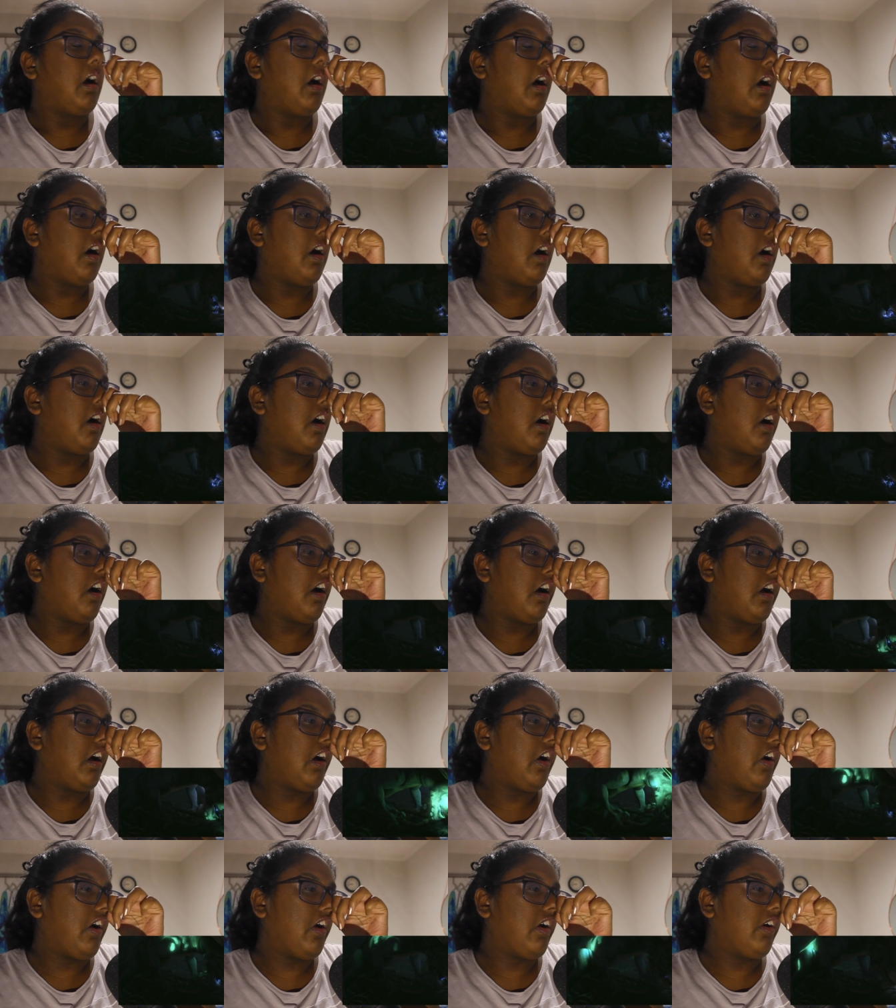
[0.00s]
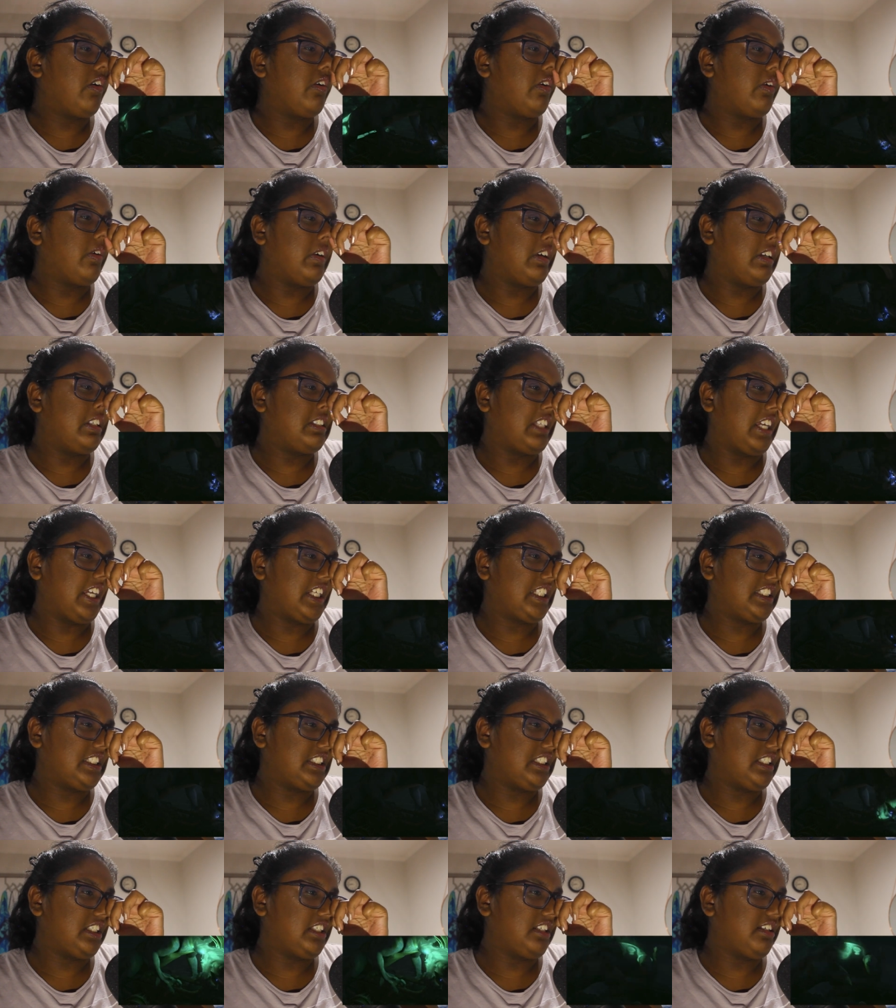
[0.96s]
Oh, it
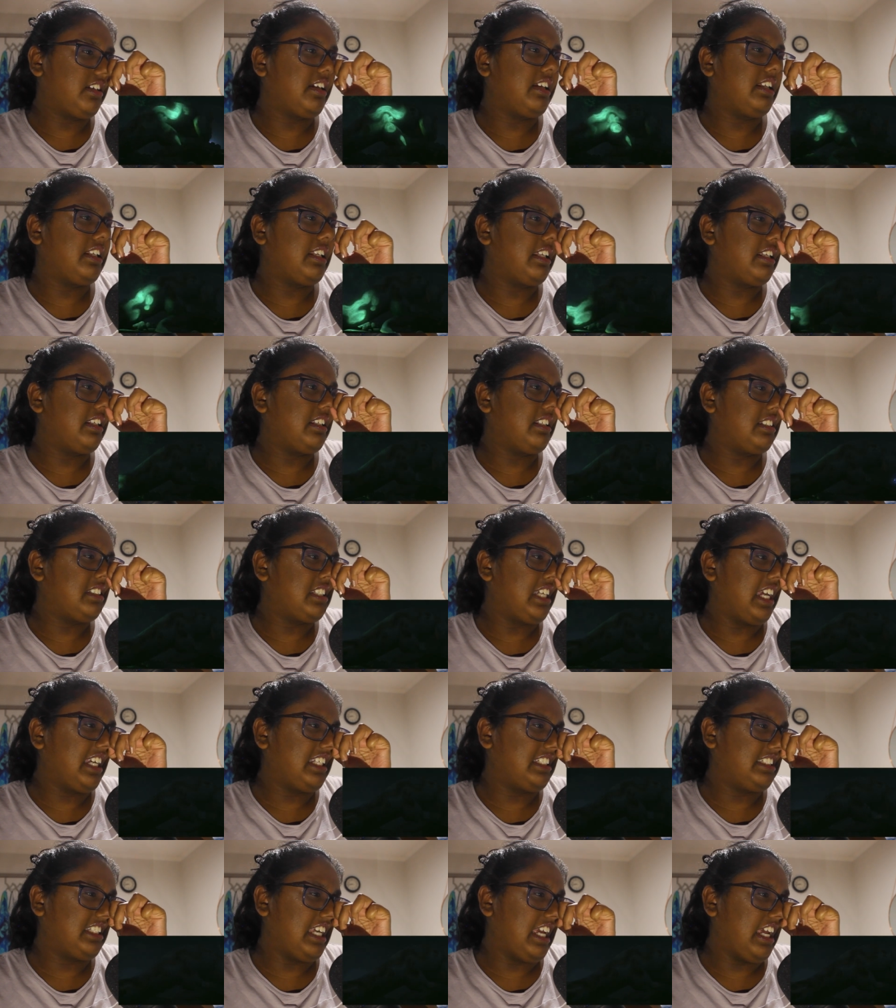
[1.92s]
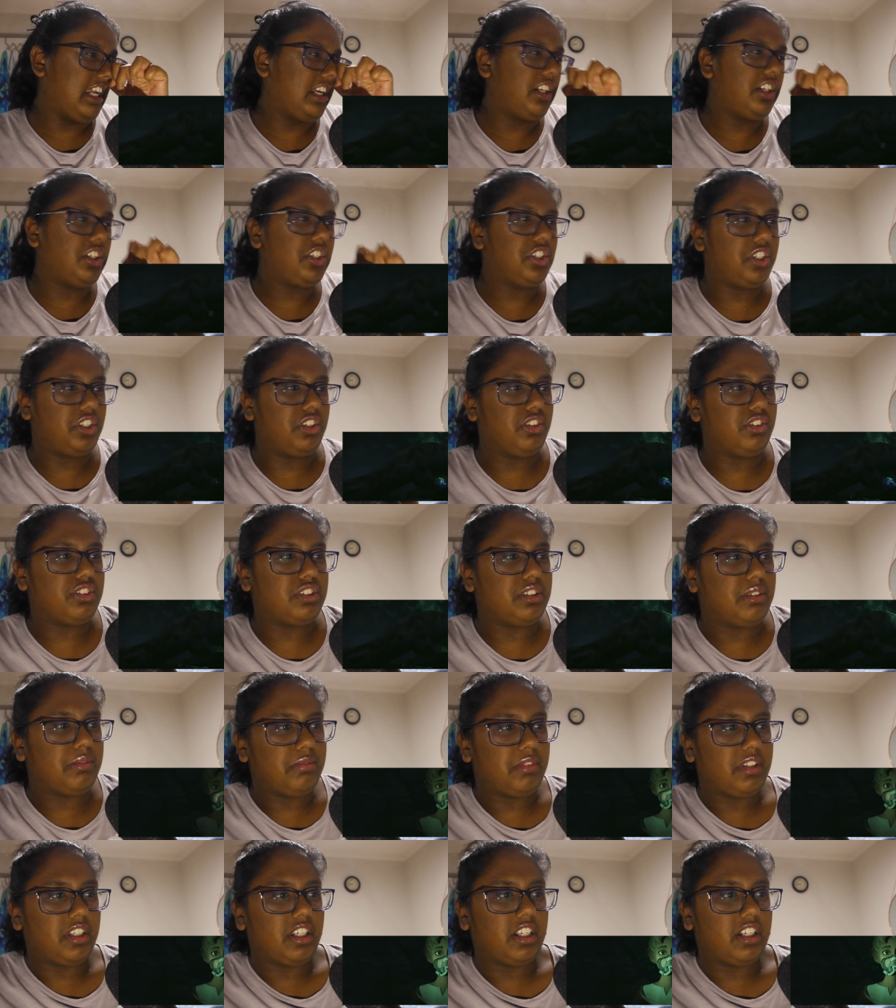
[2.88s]
takes energy or
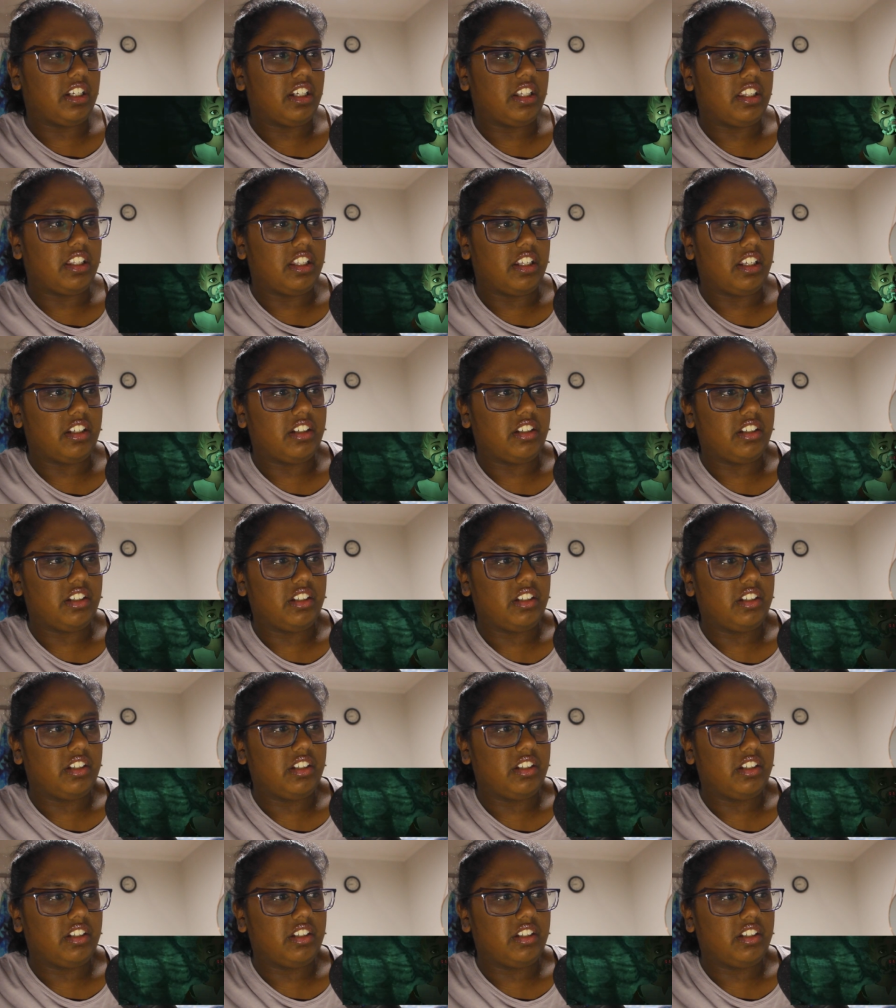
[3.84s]
something, I think.